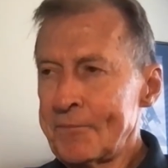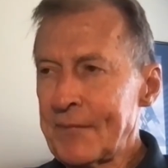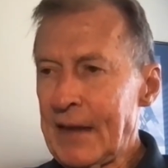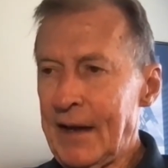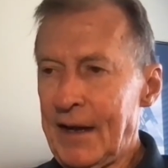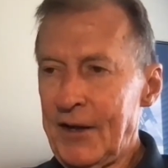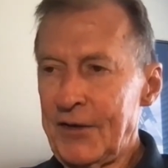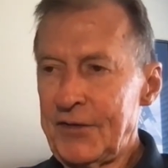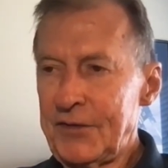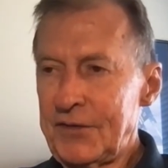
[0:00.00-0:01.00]
uh,
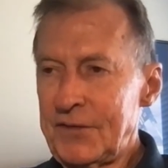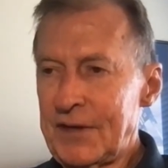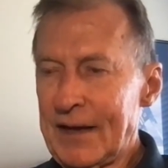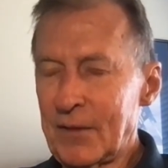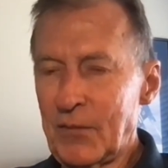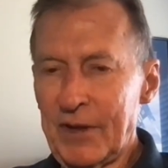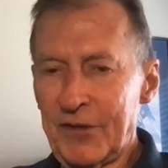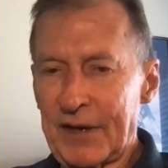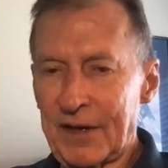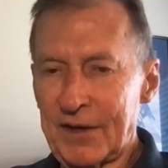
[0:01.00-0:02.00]
take them with us
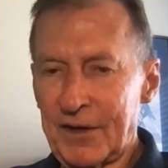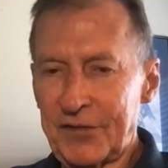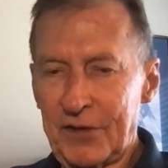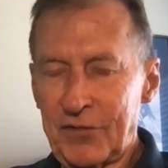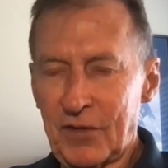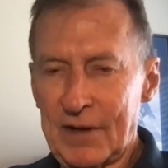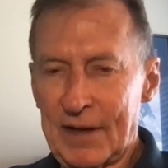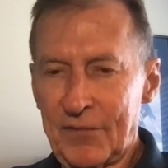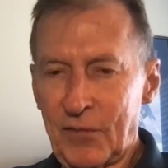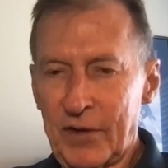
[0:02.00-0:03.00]
out to El Centro,
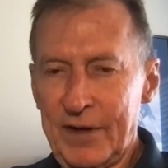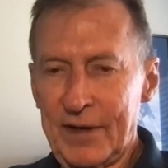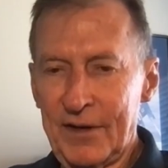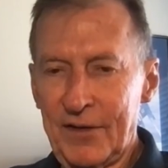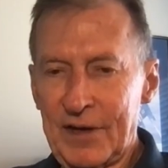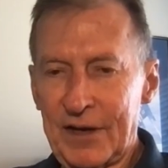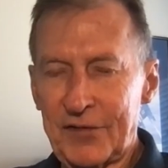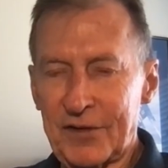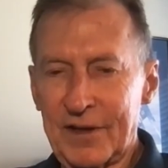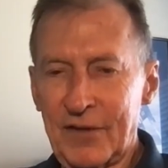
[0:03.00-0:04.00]
California in the
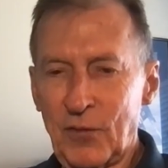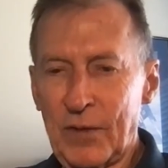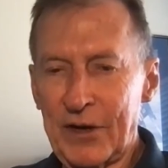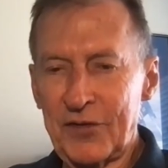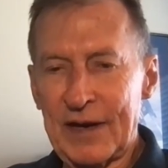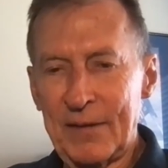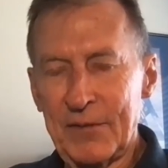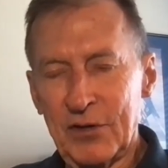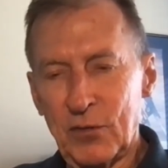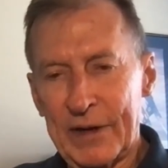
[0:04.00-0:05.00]
desert in the wintertime
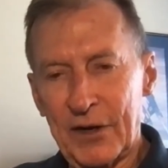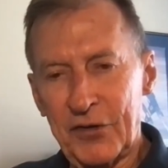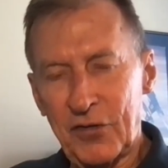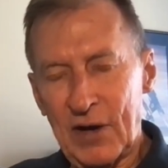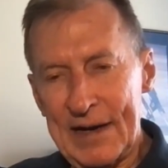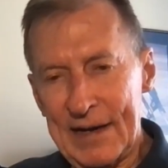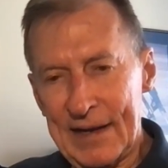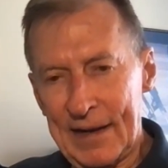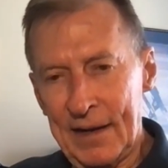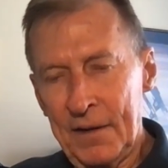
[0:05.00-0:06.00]
and do winter
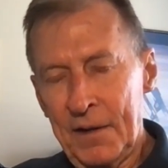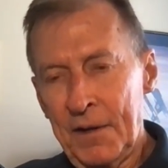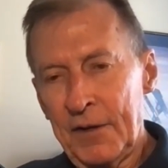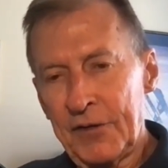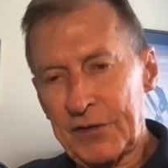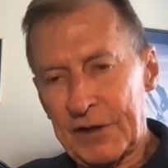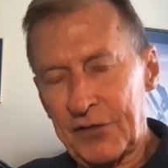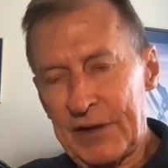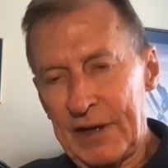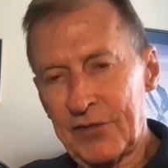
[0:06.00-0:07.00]
training 6
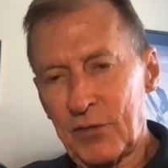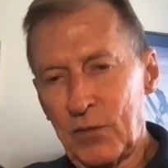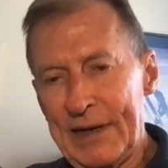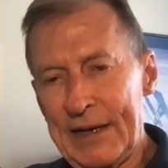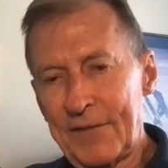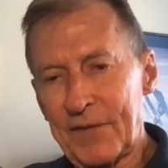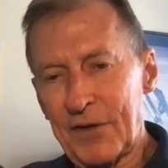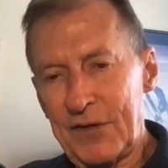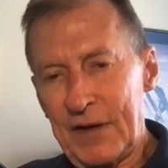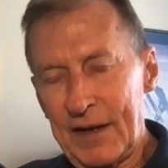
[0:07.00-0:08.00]
days a week for
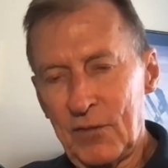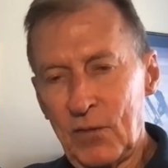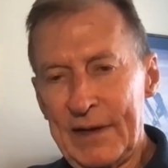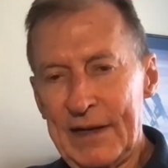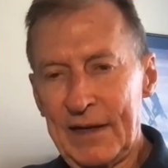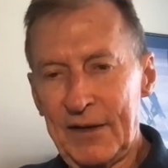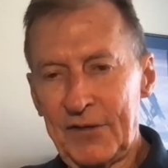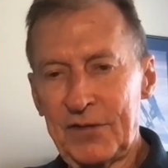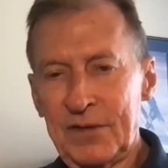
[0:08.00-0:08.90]
10 weeks.